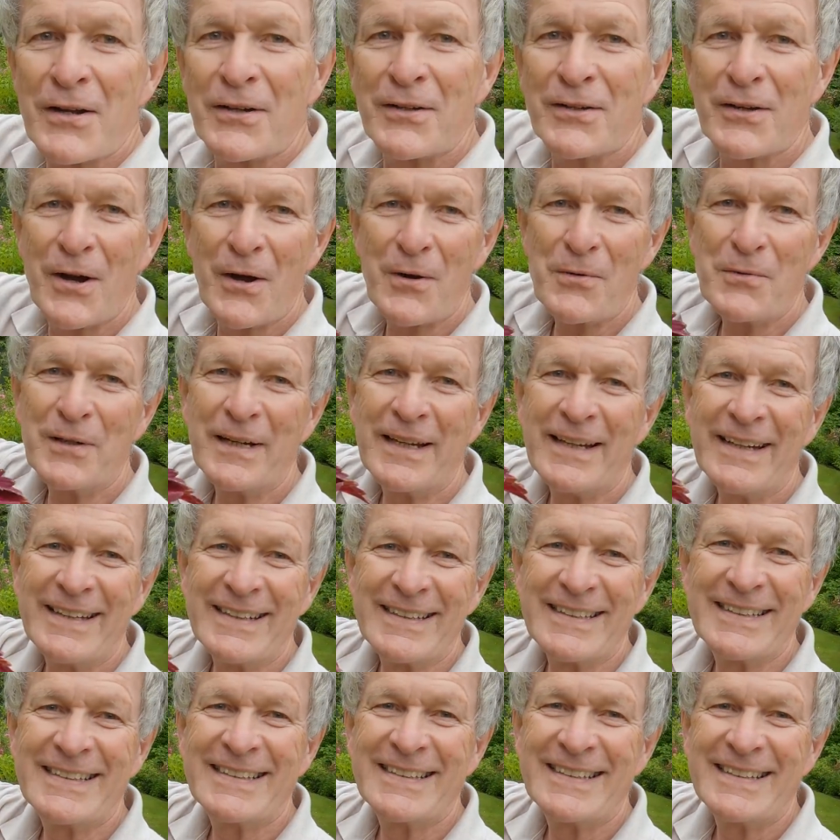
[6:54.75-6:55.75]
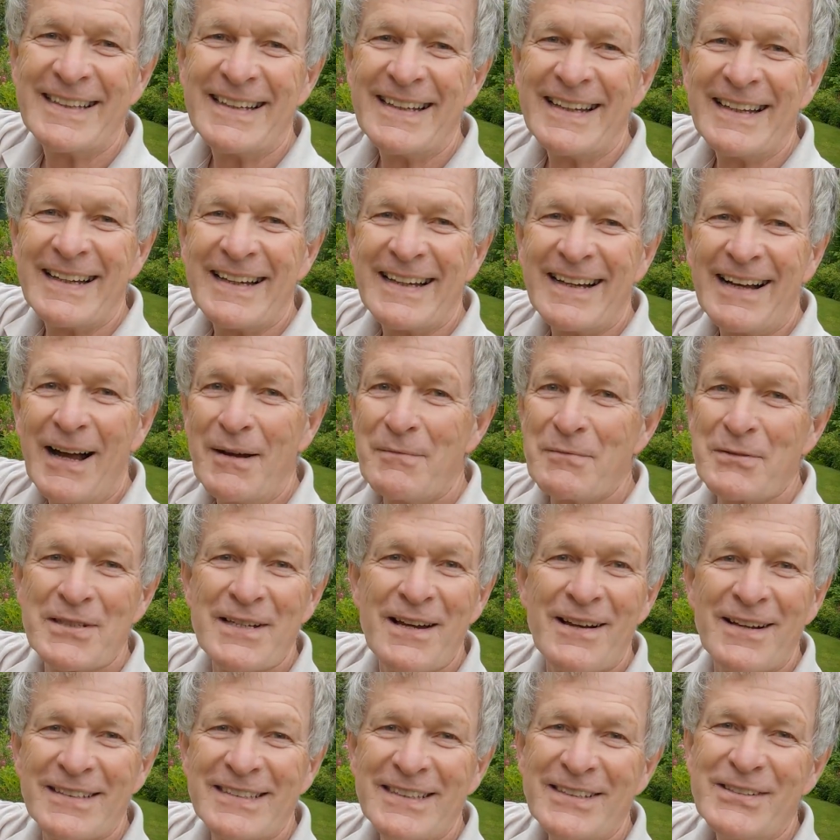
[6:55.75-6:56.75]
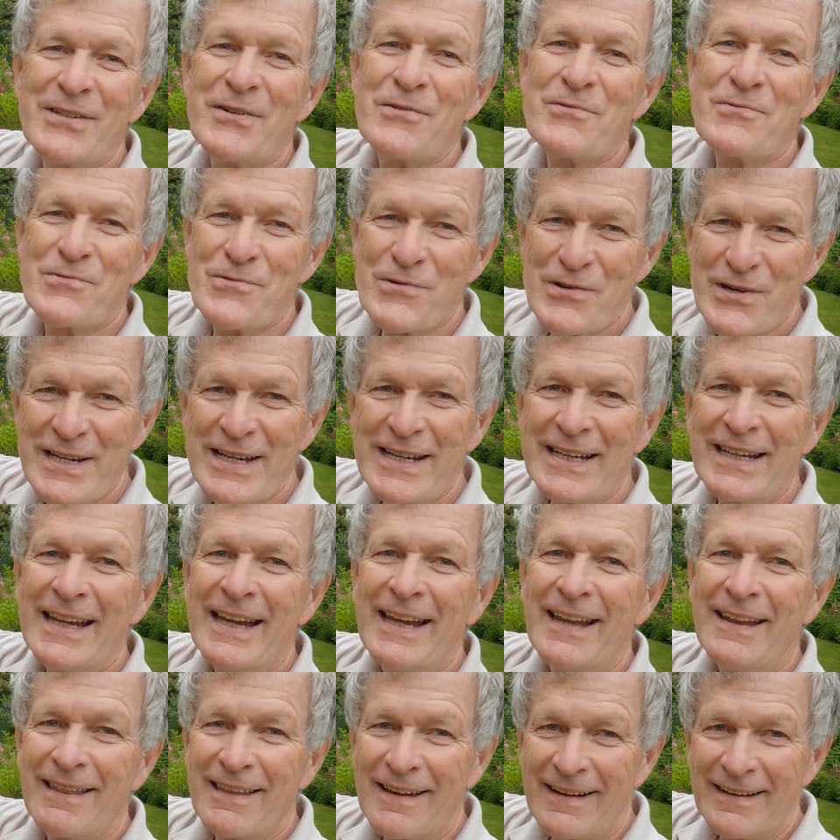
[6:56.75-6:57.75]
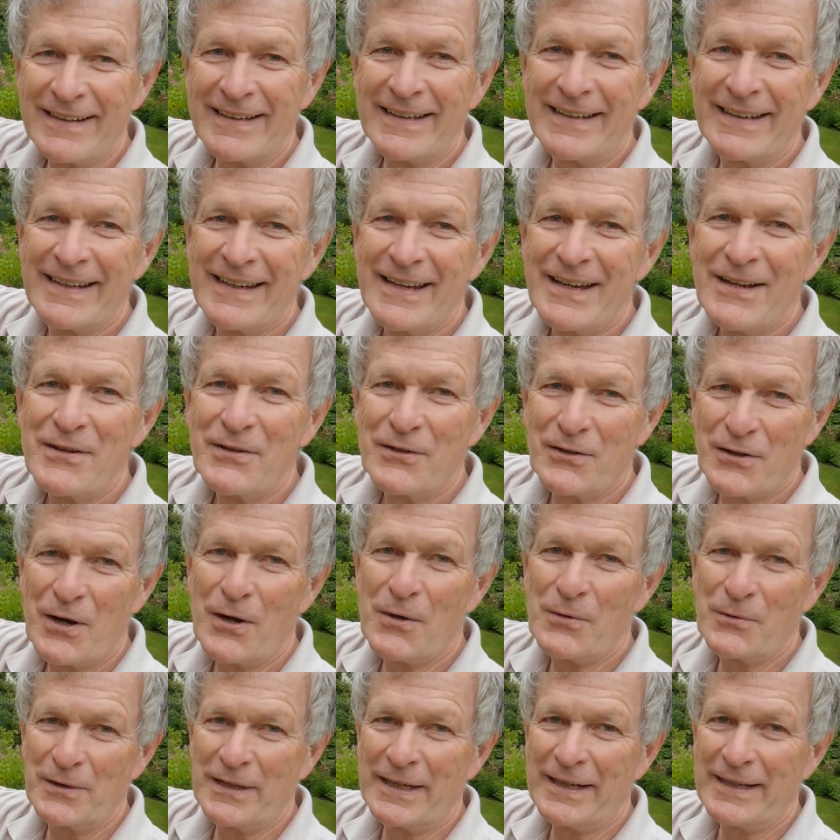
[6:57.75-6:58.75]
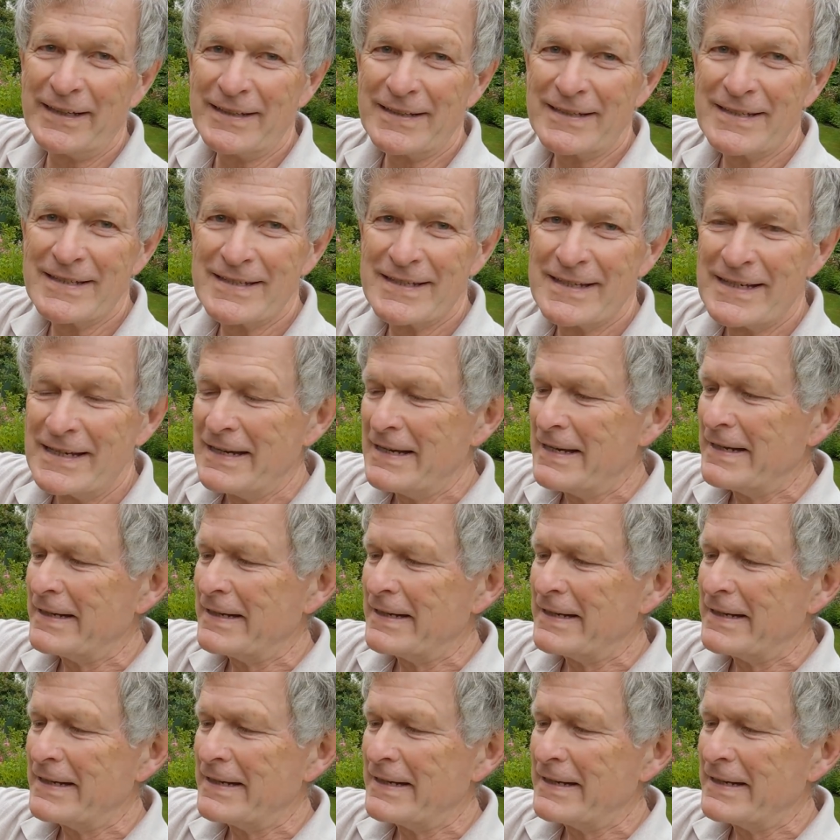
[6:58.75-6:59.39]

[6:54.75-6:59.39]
Coleus. I'm starting to really like Coleus.